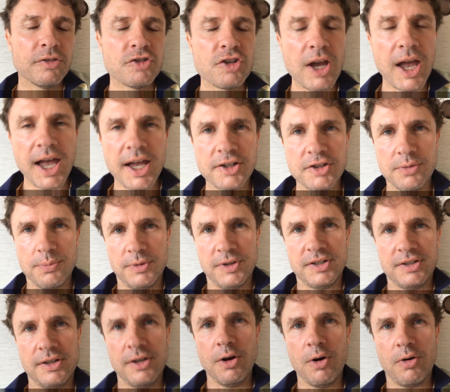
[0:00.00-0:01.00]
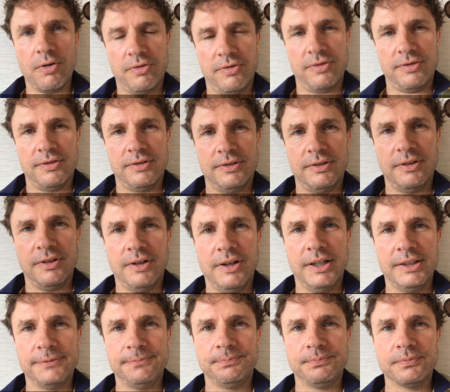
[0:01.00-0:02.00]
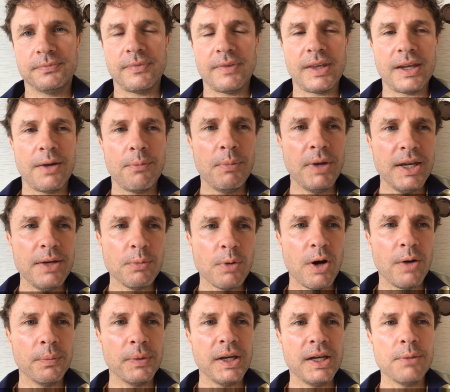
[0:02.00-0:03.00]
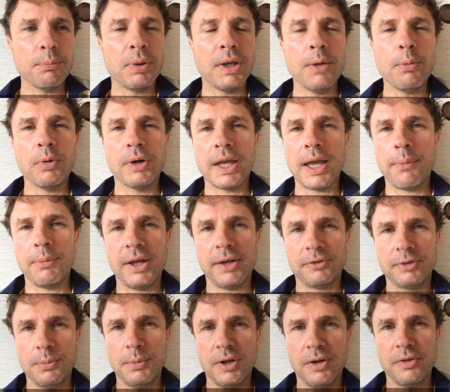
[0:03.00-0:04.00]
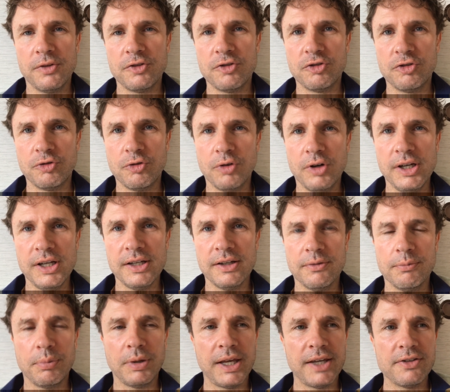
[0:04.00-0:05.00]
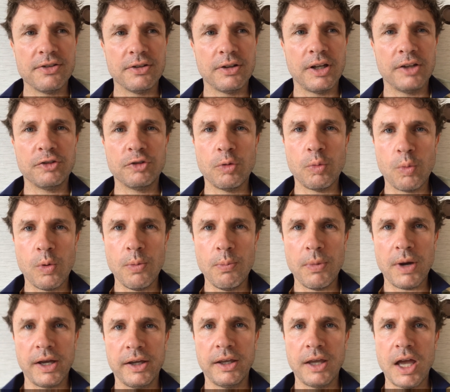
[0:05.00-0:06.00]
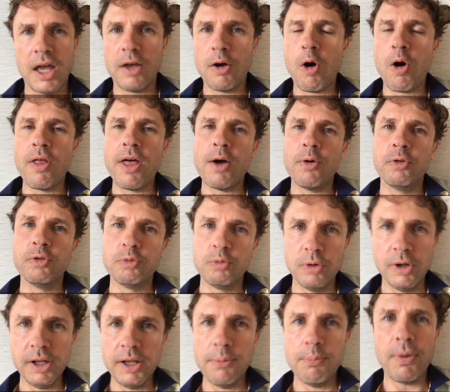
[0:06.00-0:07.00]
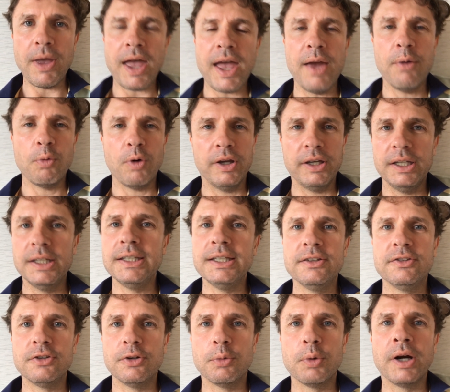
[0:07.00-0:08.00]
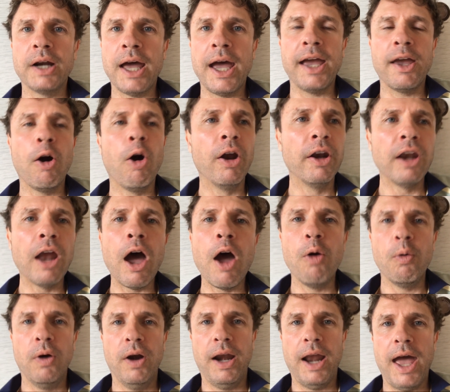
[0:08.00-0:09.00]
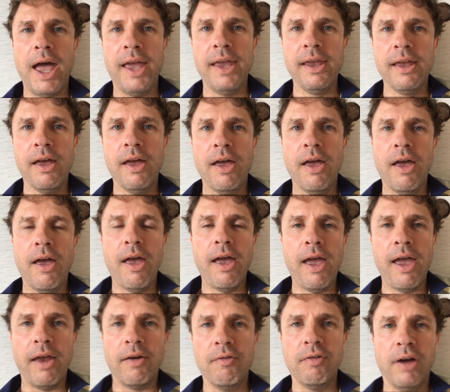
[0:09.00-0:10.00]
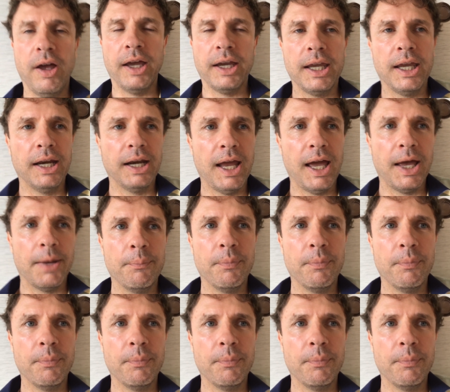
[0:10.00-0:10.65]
charge it myself, right? Meanwhile, I'm getting people coming up to me on the street in places like Toowoomba going, oh, that was really bad what you did to Renee. I know Renee. And fucking,